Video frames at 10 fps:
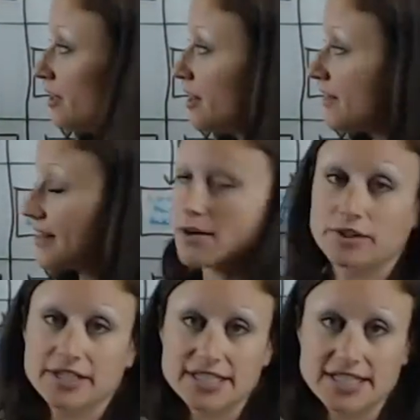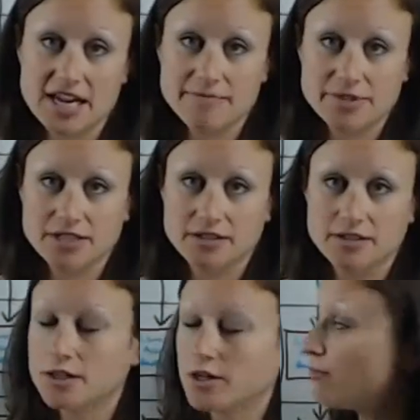that they will accept,
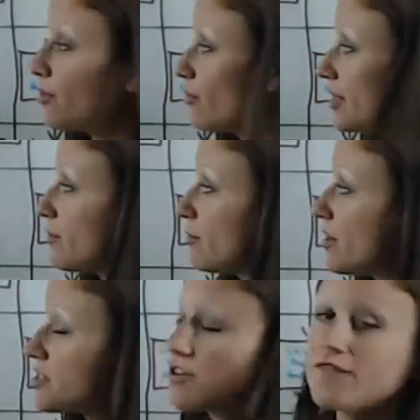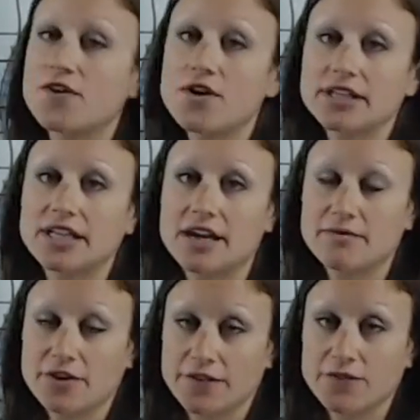but one that will also fall in line
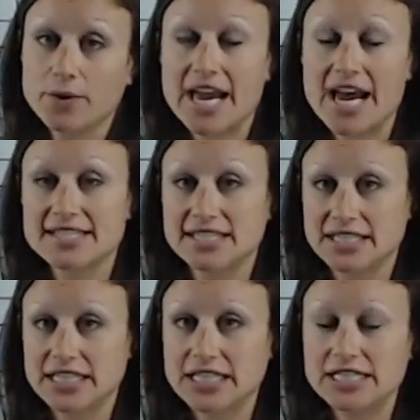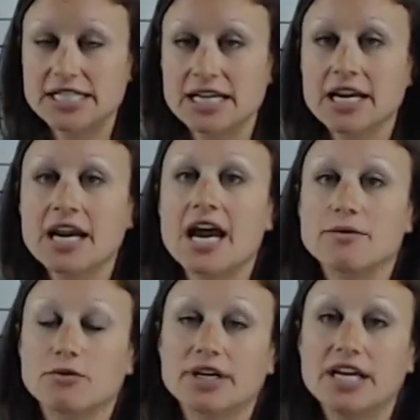with our forecasting needs and
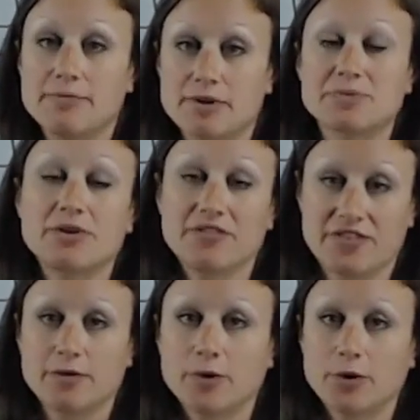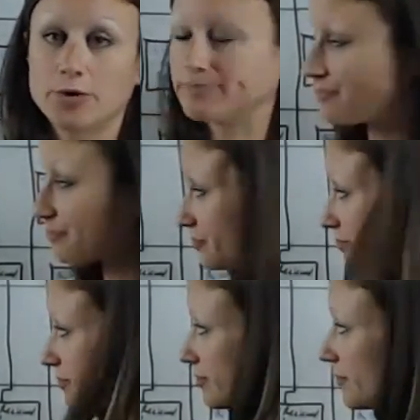will keep us profitable.
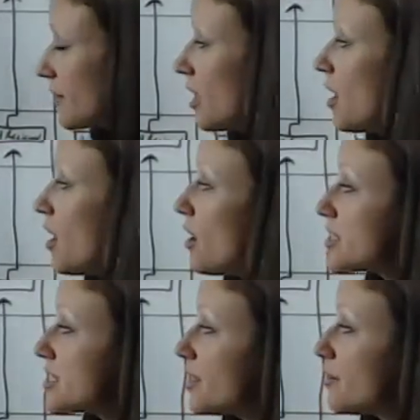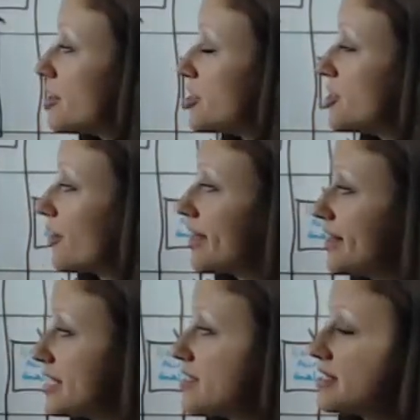Also, during
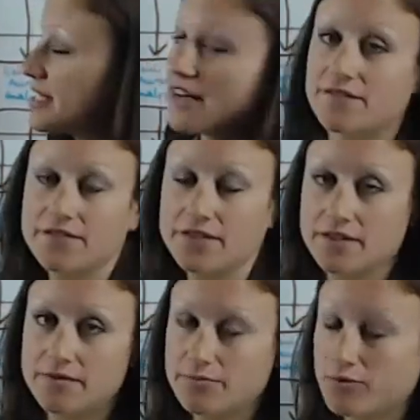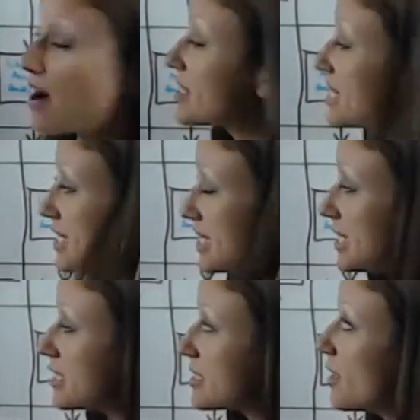this set of
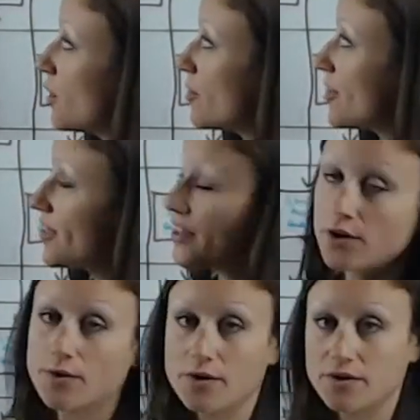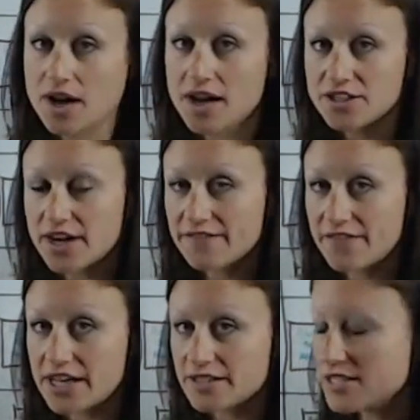processes within the quote and contract
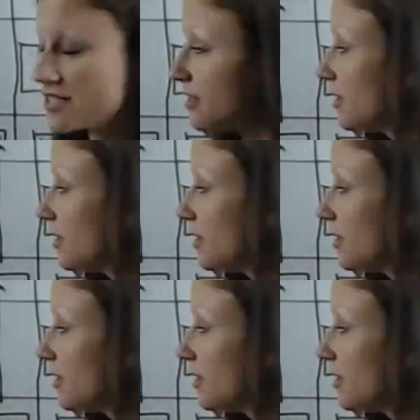phase,